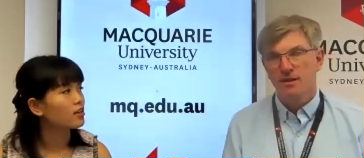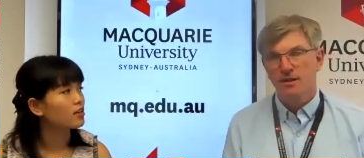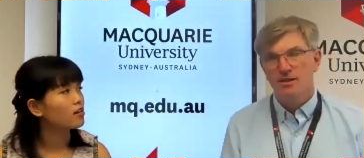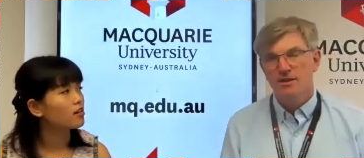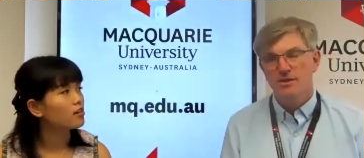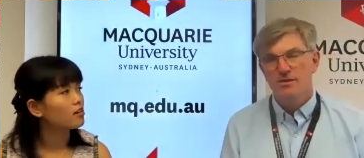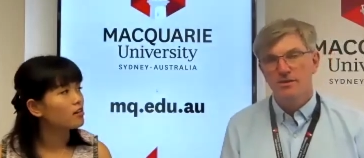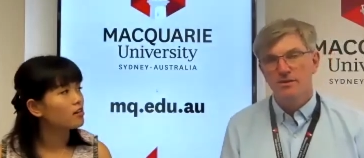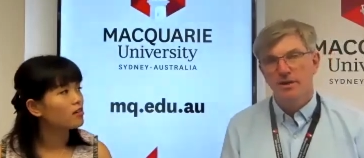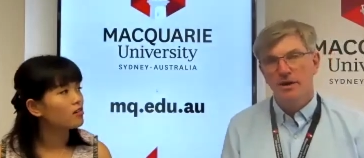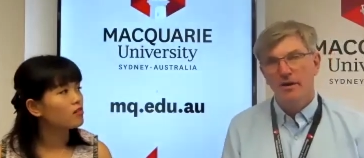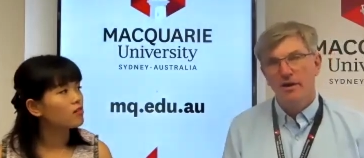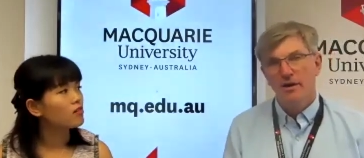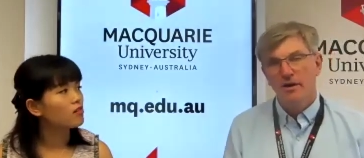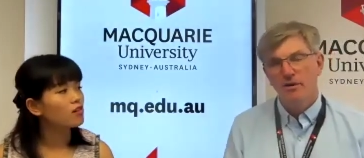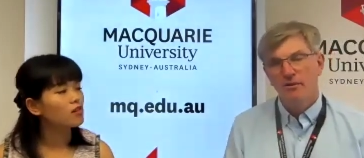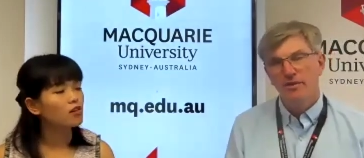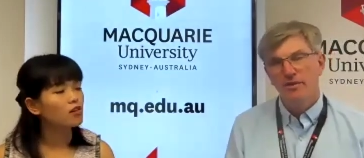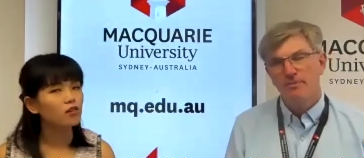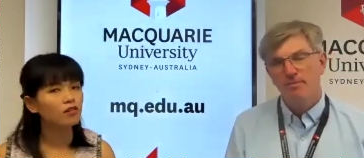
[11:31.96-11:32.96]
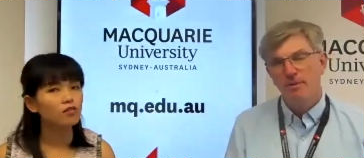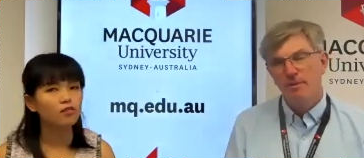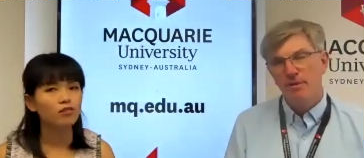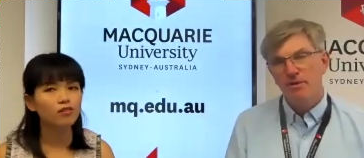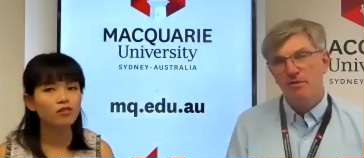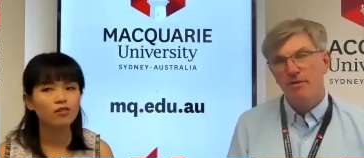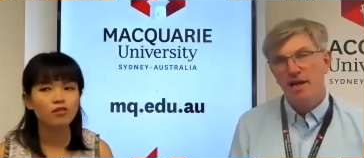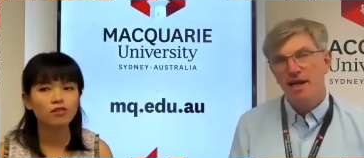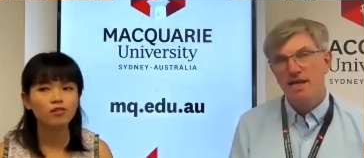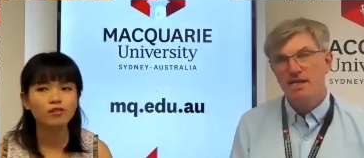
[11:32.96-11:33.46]
Speaker 1: So they
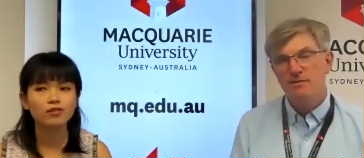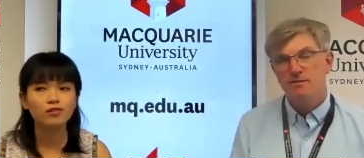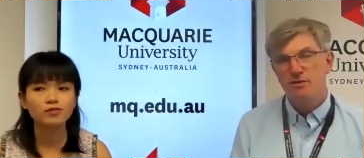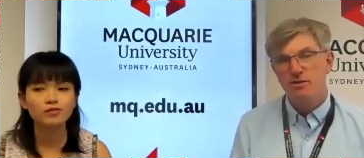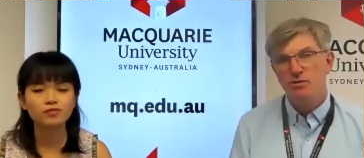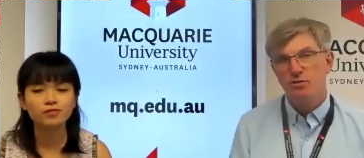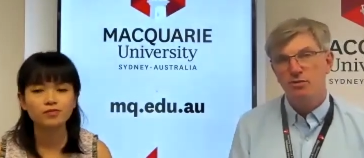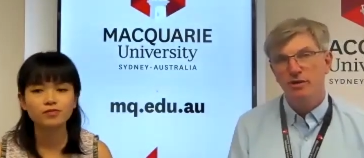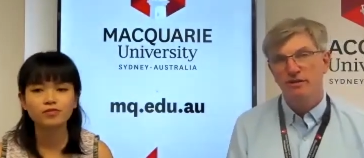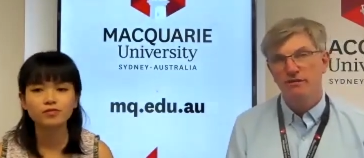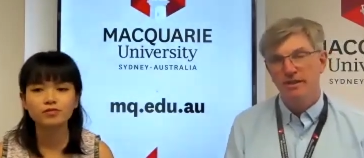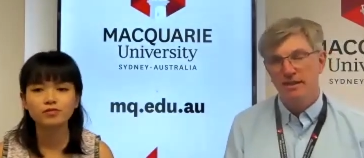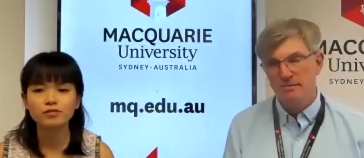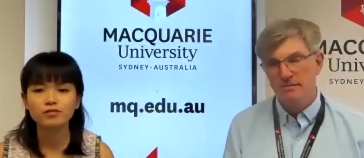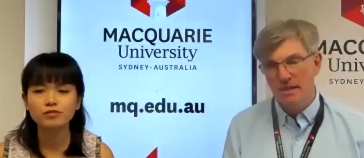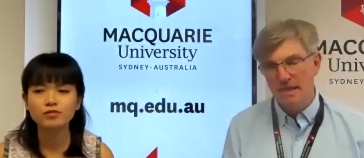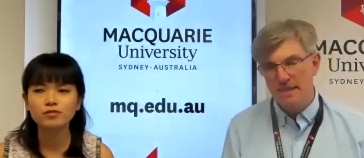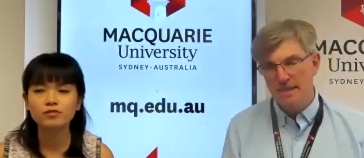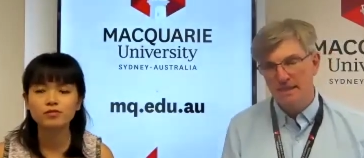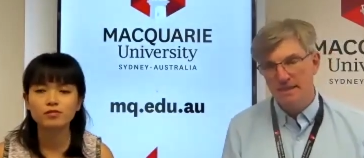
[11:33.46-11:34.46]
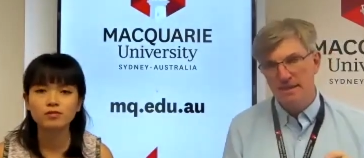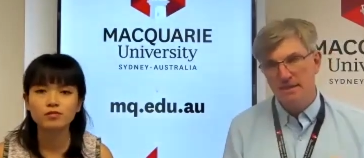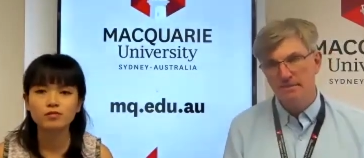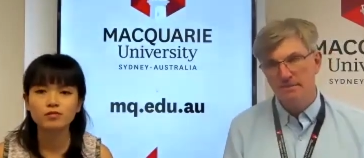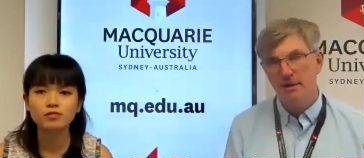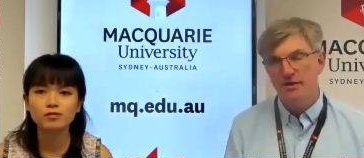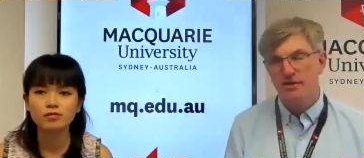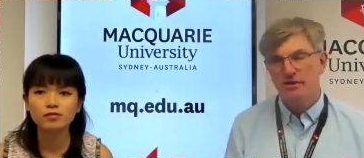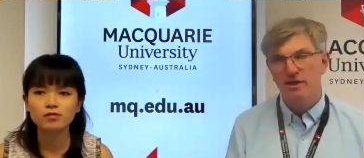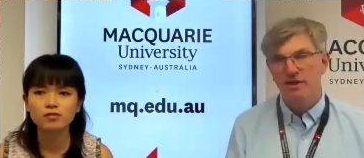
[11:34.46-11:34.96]
probably range between, in the
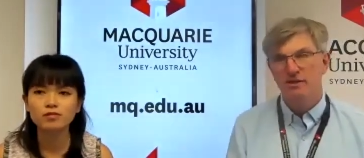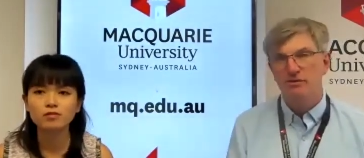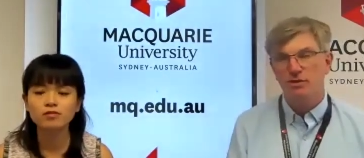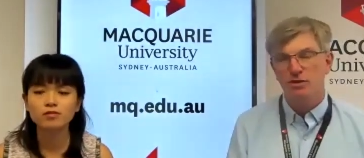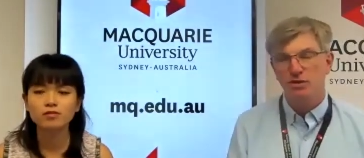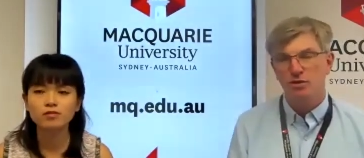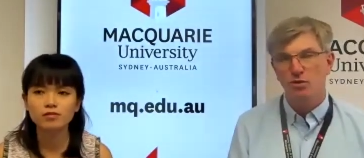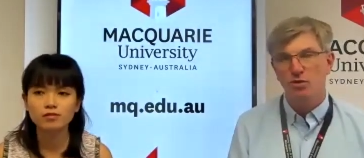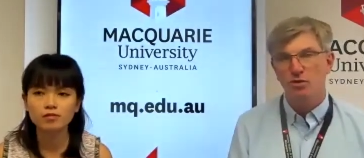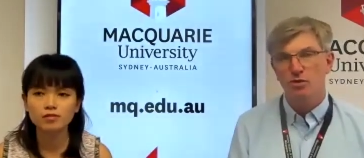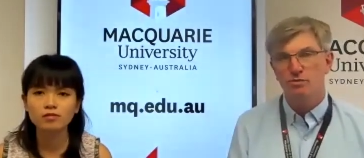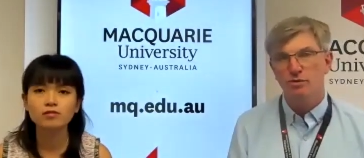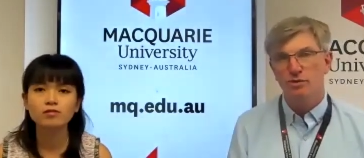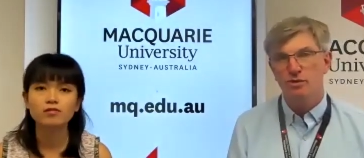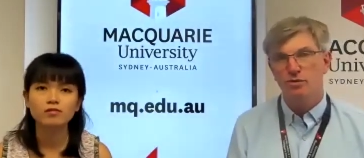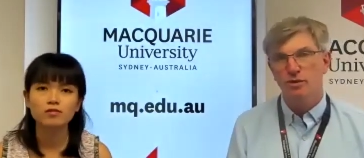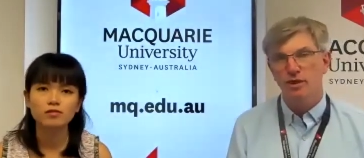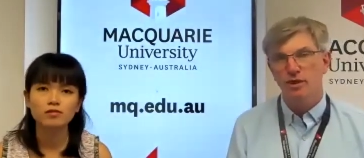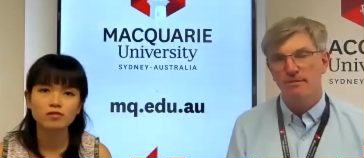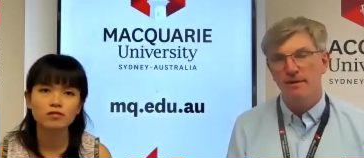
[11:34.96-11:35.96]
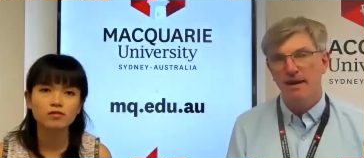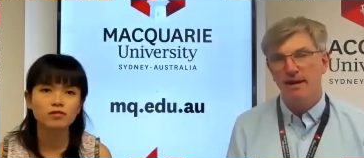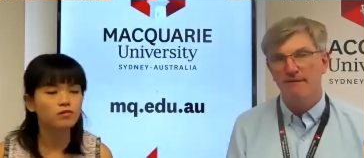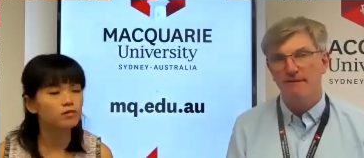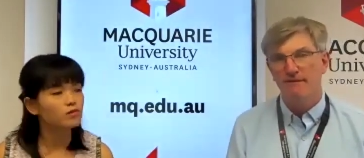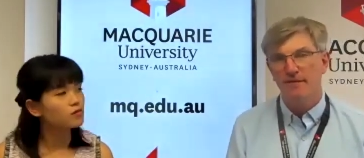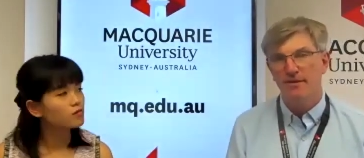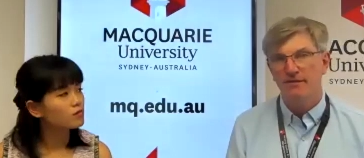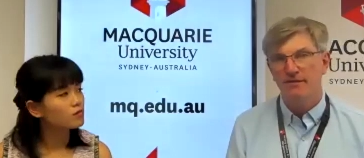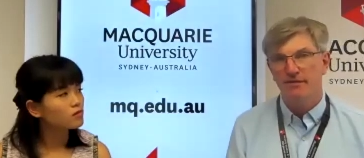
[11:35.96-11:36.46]
postgraduate course, between about
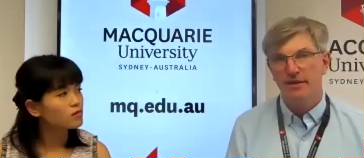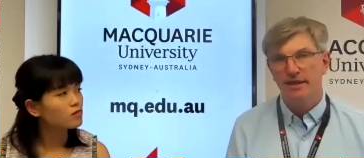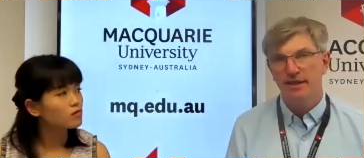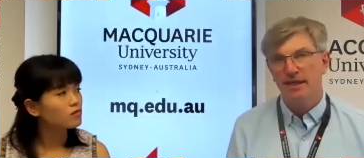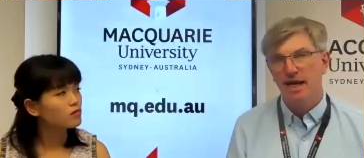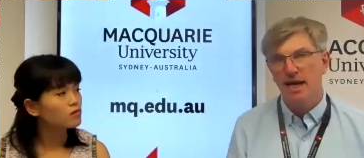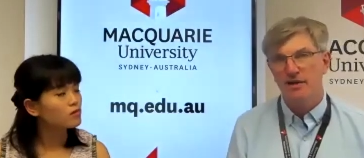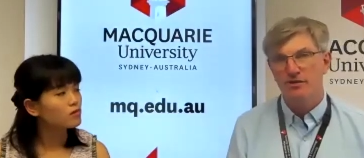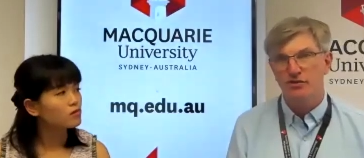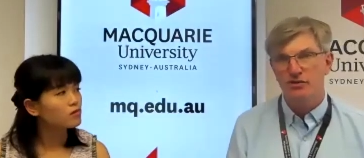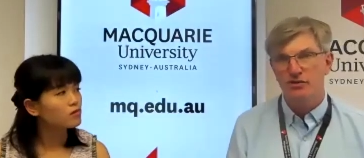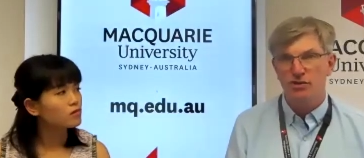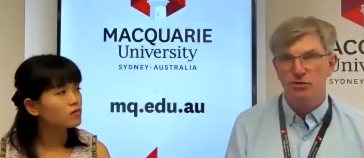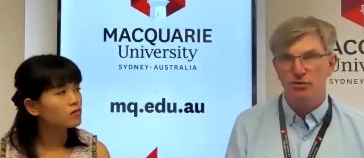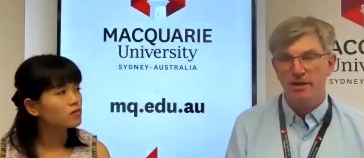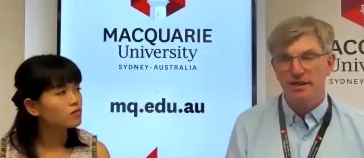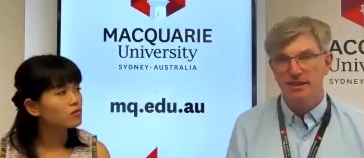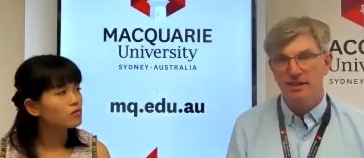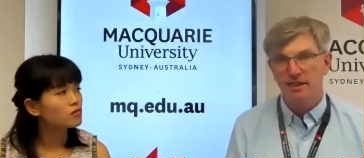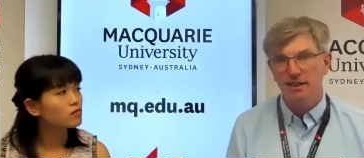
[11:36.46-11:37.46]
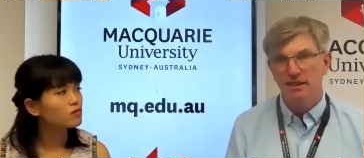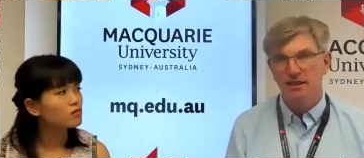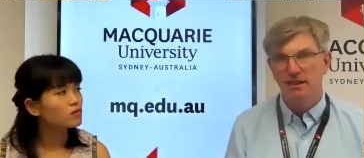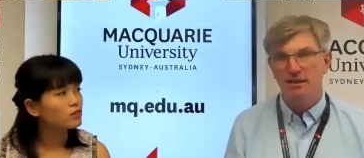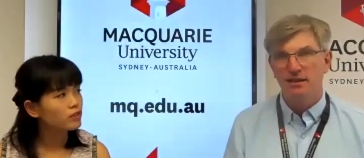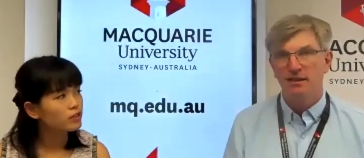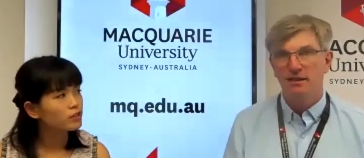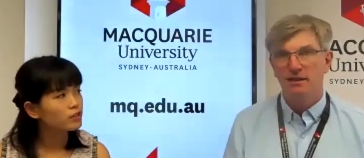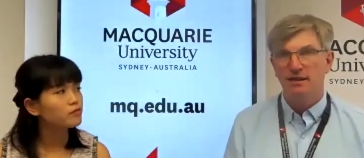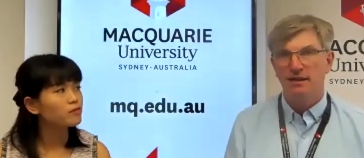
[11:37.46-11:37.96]
50 and 120.
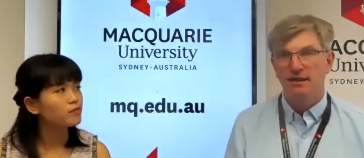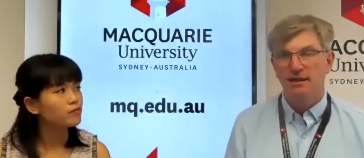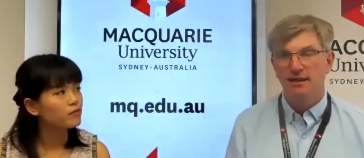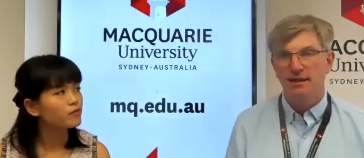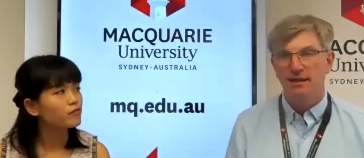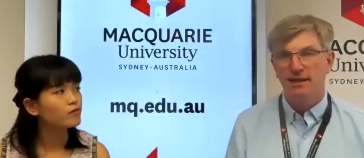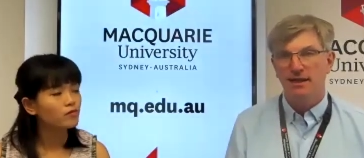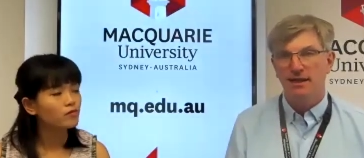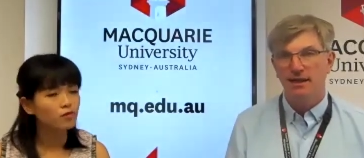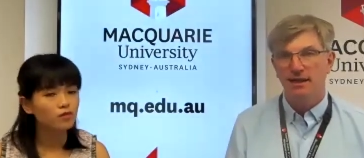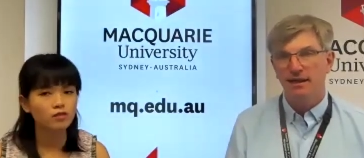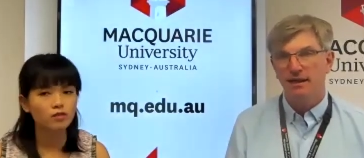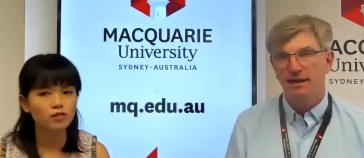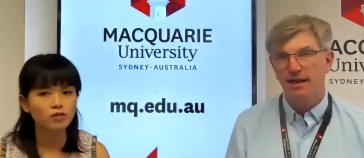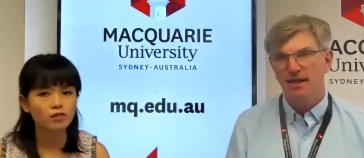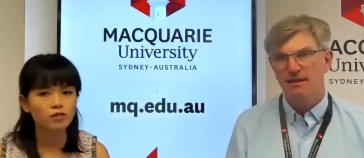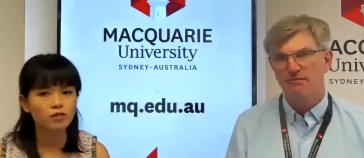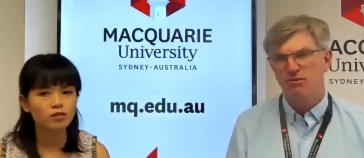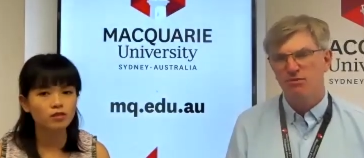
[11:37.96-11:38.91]
Yep. And